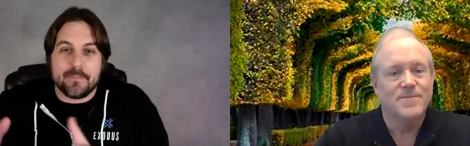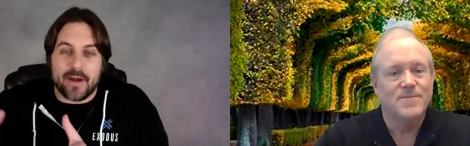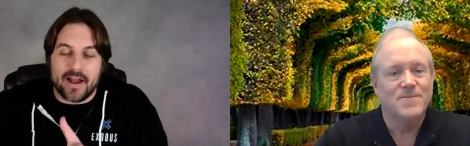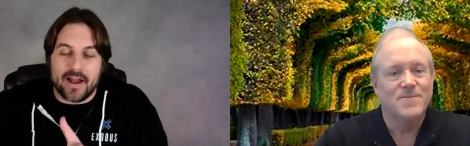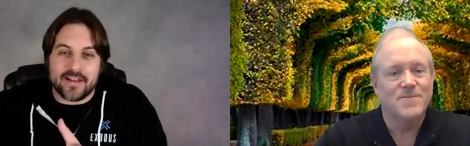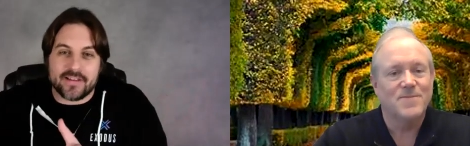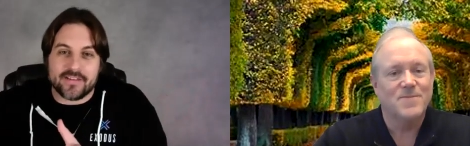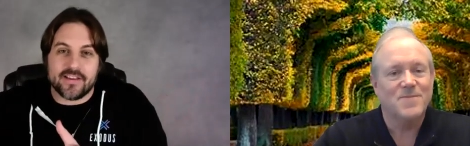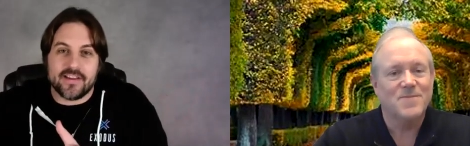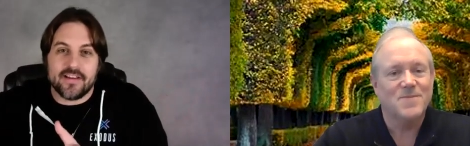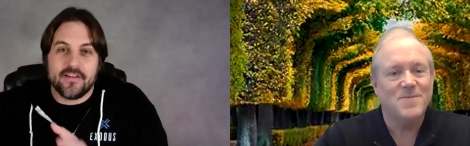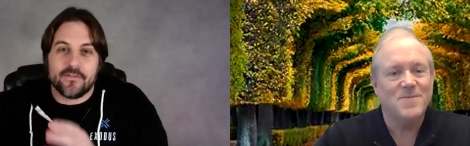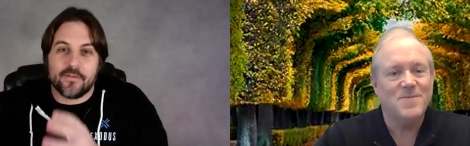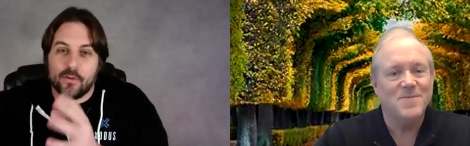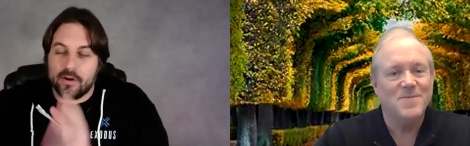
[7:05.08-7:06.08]
Speaker 1: buys
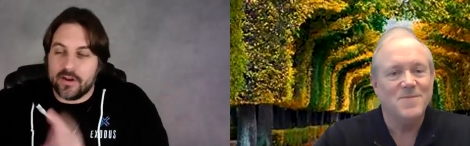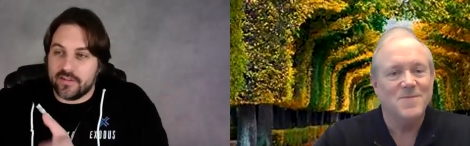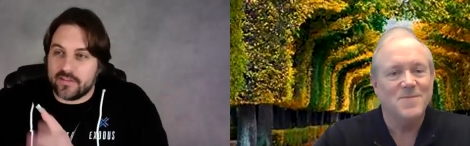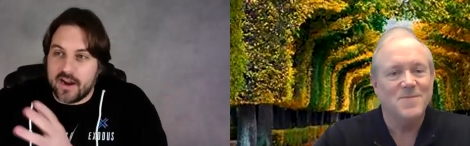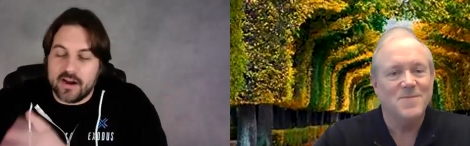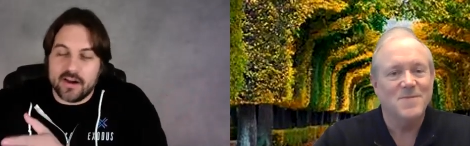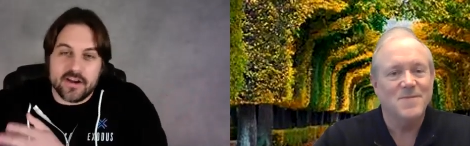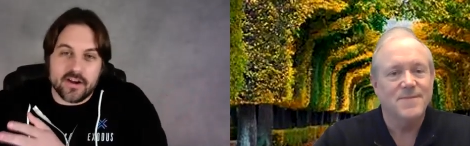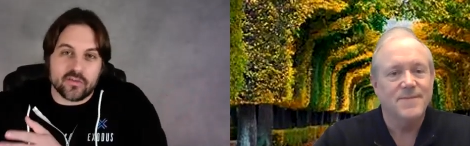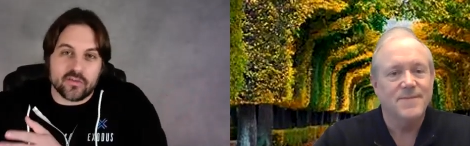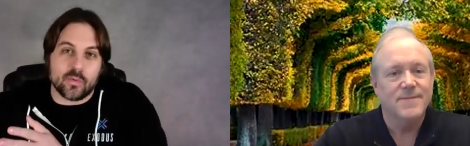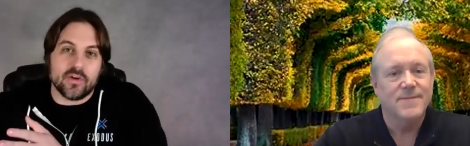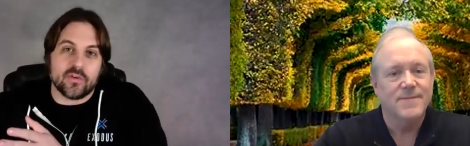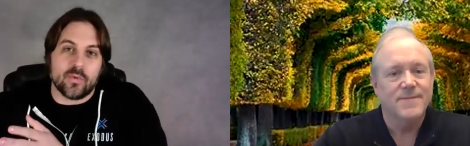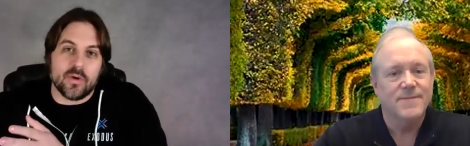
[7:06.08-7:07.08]
for an entire year,
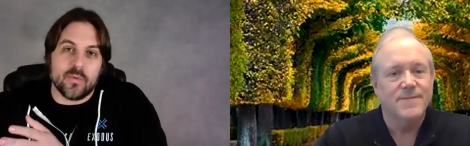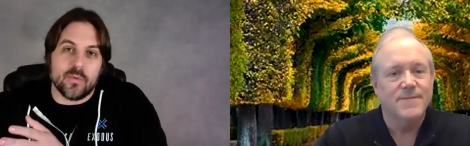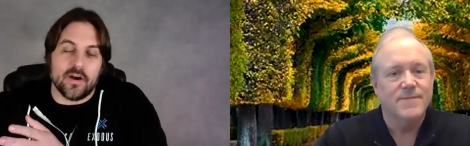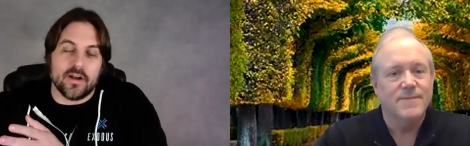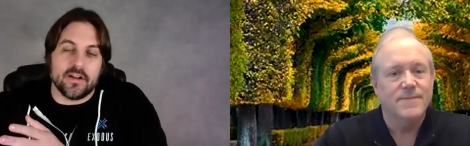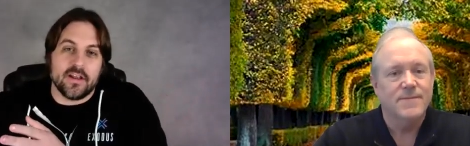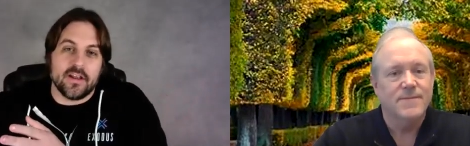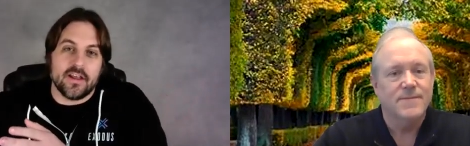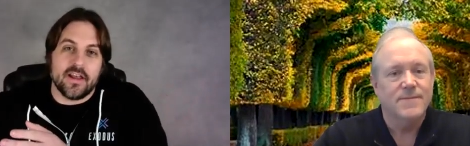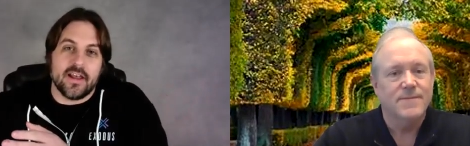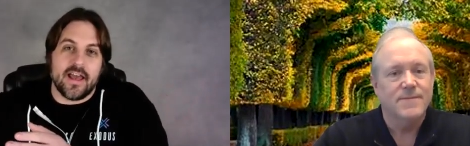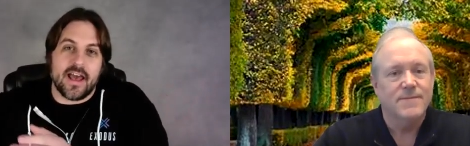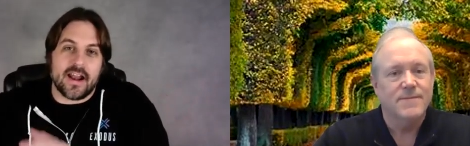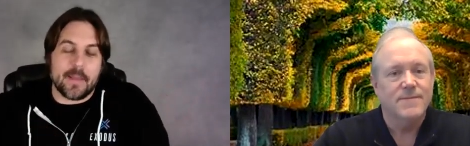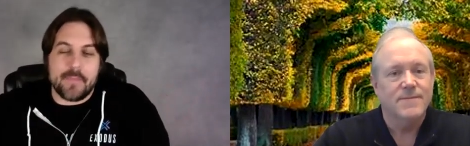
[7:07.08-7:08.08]
2021,
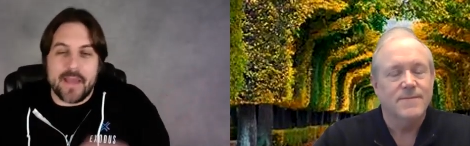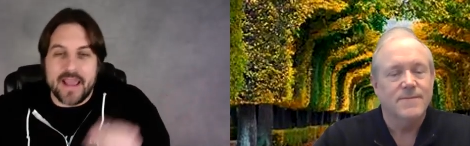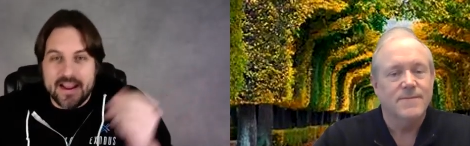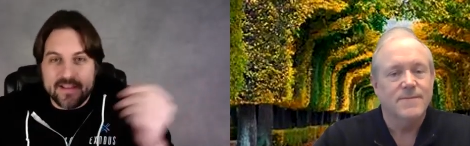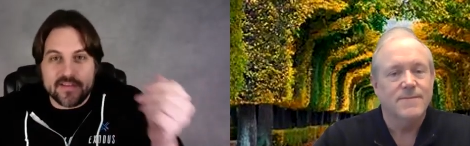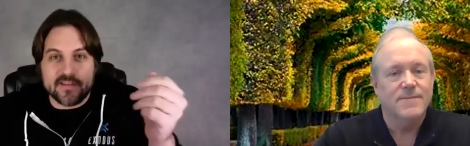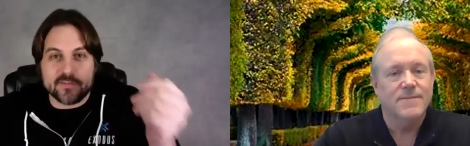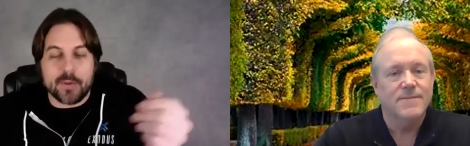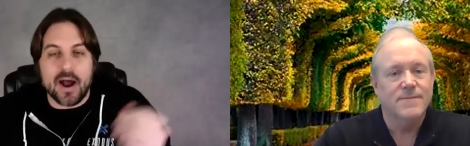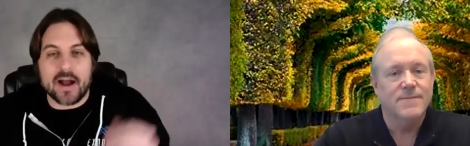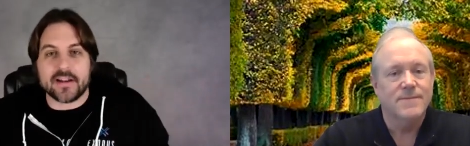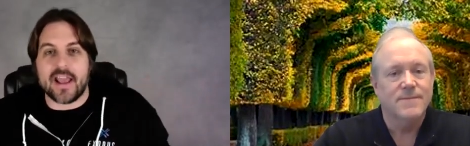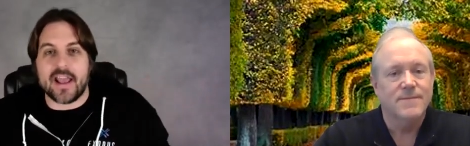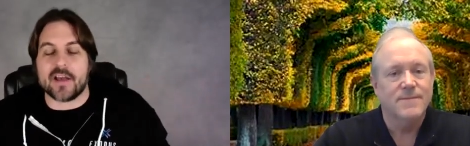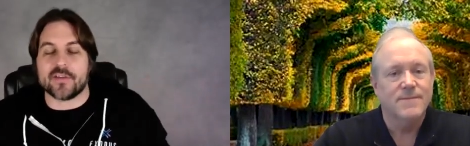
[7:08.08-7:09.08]
and I paid these
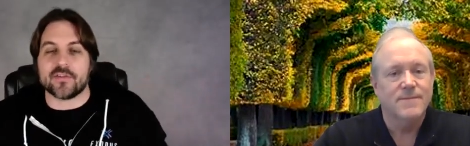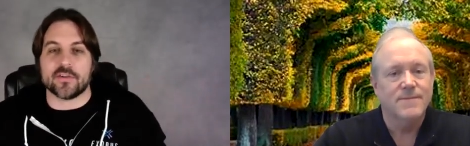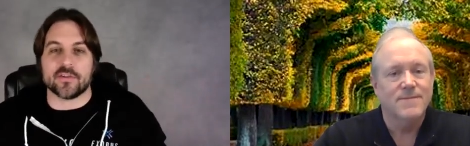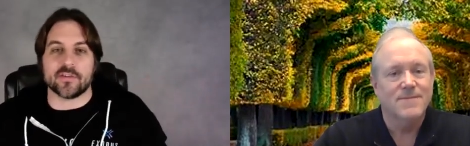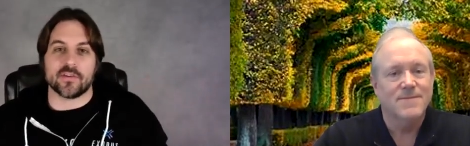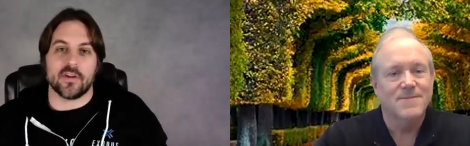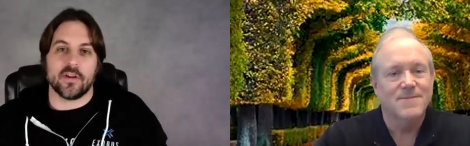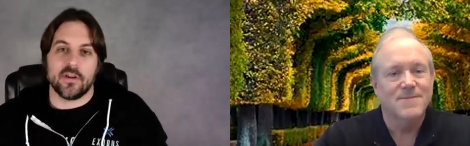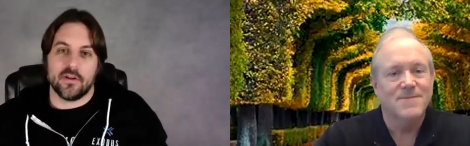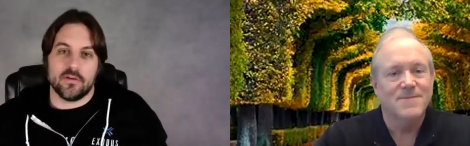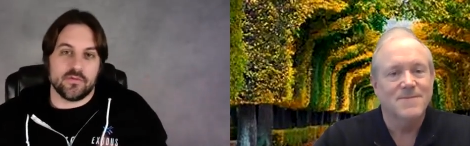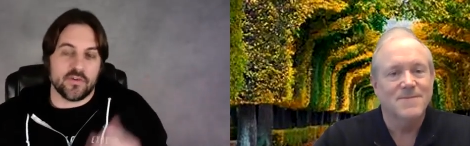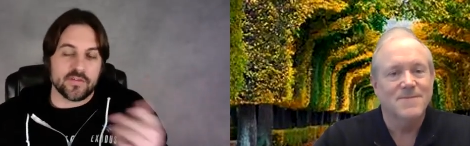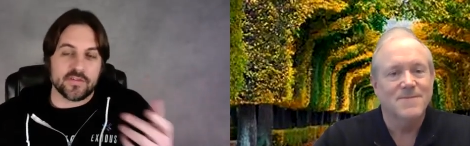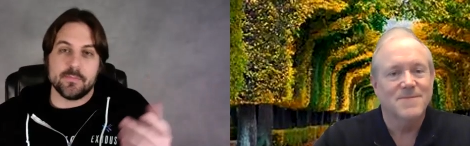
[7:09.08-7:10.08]
podcasters
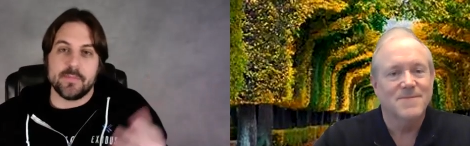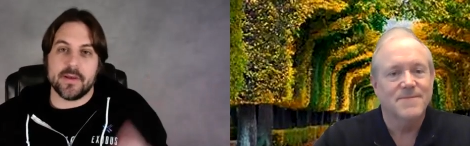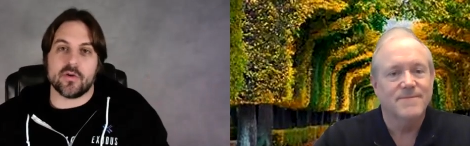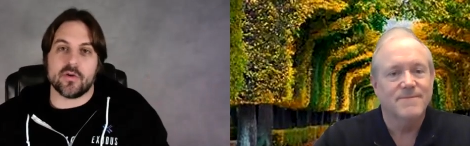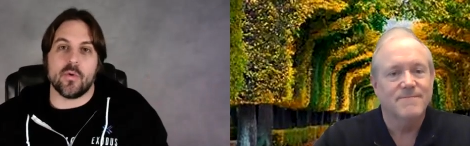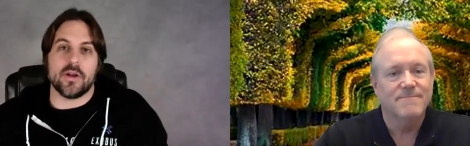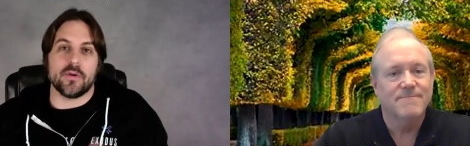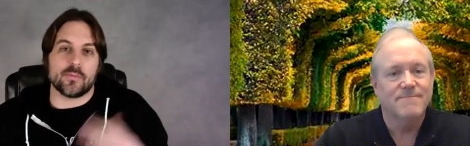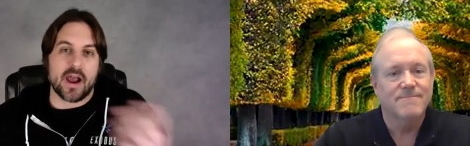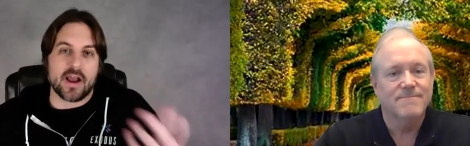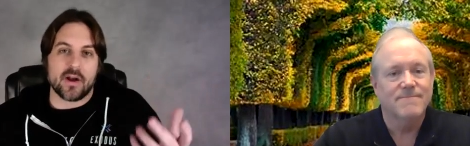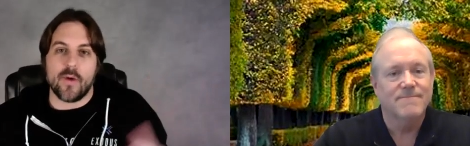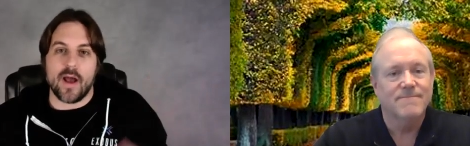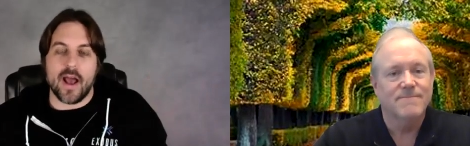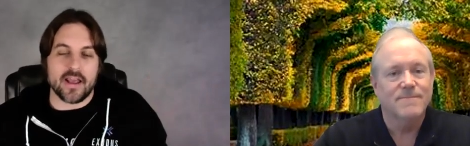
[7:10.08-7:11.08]
just in Bitcoin right
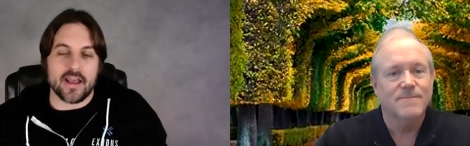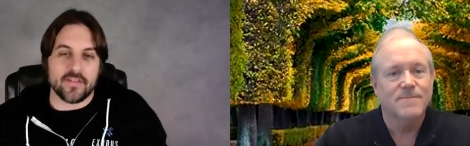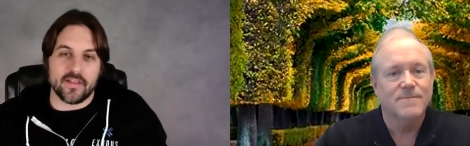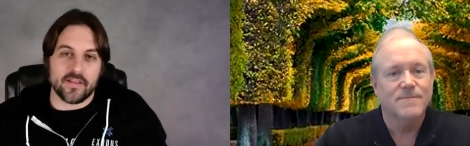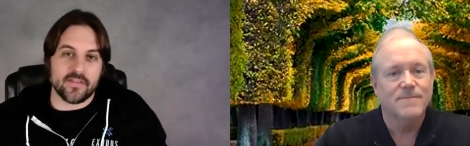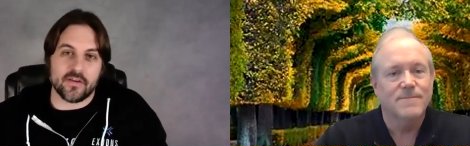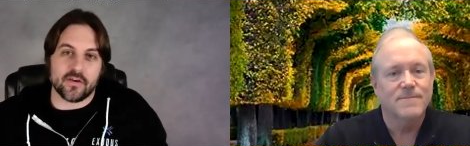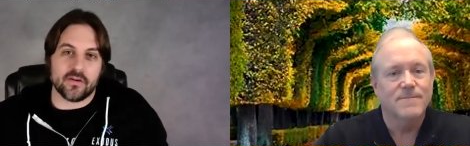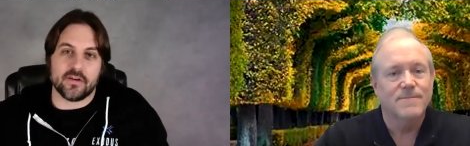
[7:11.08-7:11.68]
away. And, and they're,